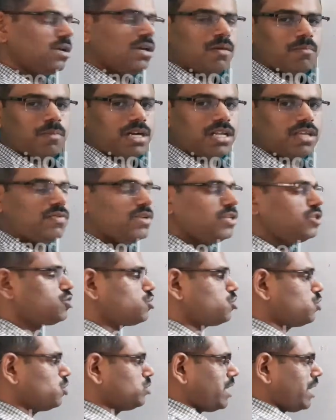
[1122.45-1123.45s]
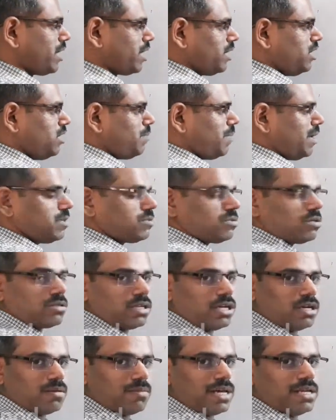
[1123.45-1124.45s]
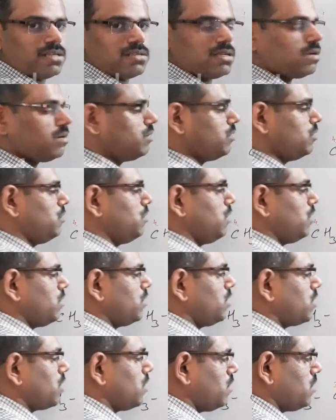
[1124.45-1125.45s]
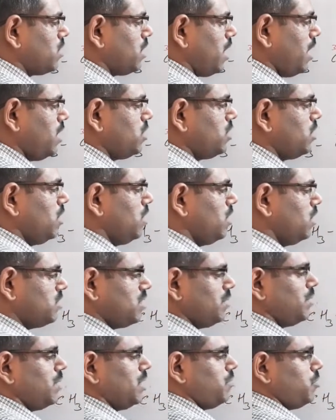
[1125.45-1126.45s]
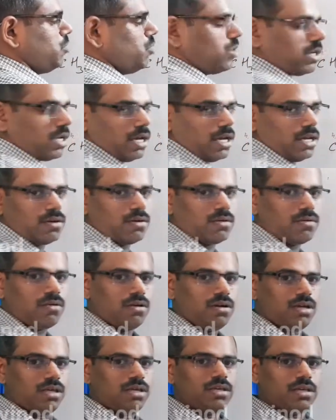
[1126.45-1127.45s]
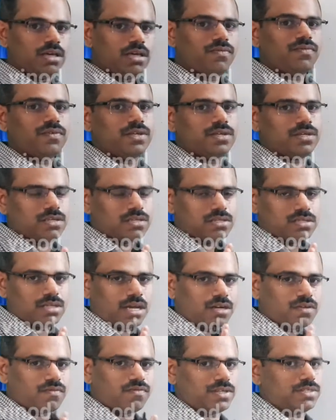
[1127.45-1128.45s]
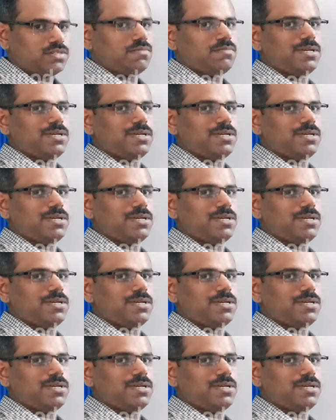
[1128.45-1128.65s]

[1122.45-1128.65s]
But if it is to second place or third place, and you cannot write simply butane, only if it is at first